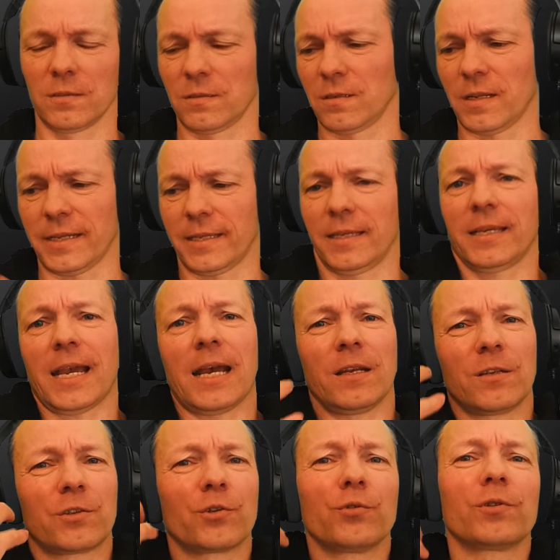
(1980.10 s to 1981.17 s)
like you
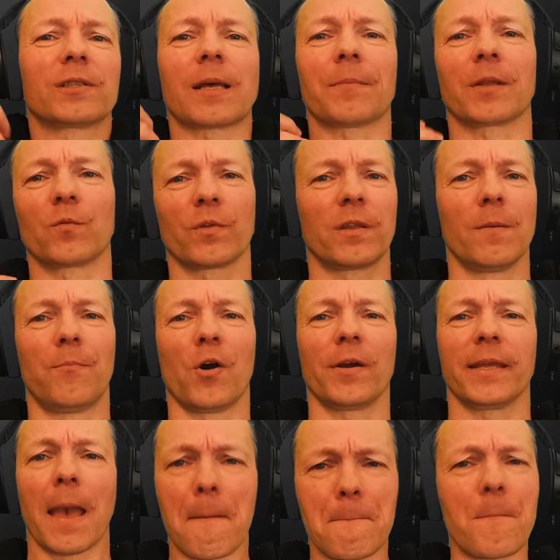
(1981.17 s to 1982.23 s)
can't do something with your
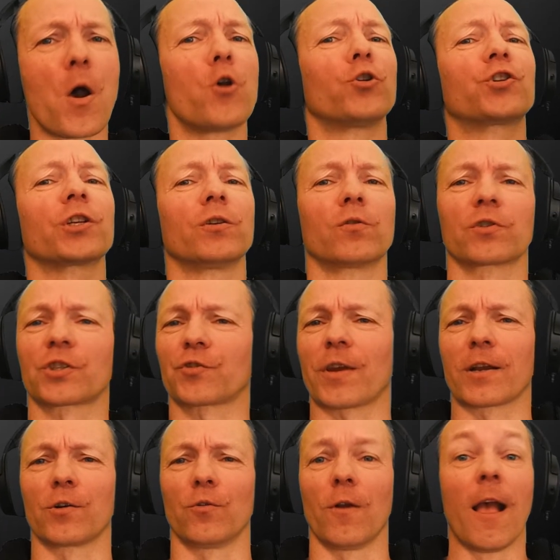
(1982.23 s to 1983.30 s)
body, emotional
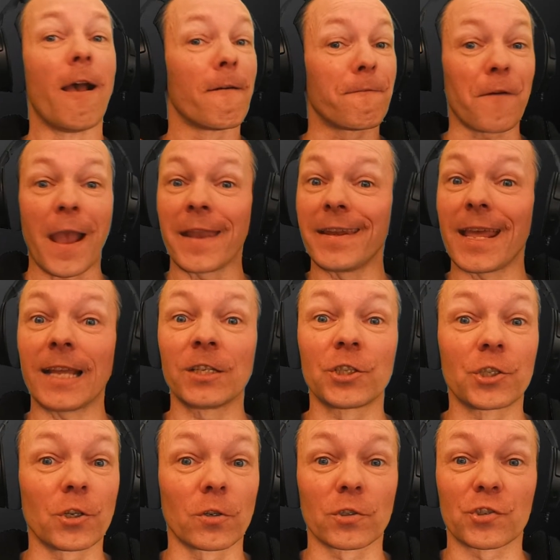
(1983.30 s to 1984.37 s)
struggle,
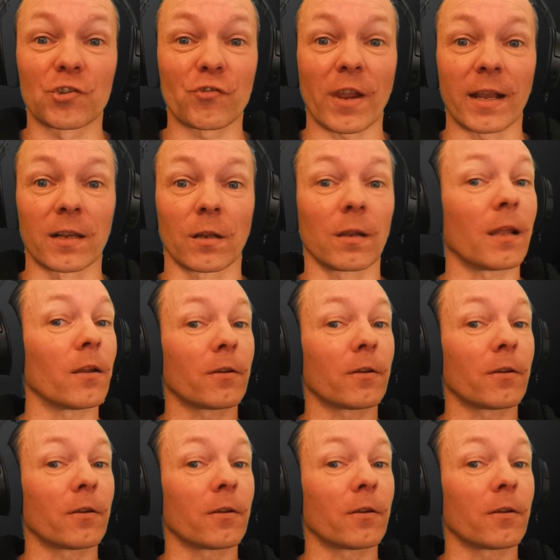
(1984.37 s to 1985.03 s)
financial struggle.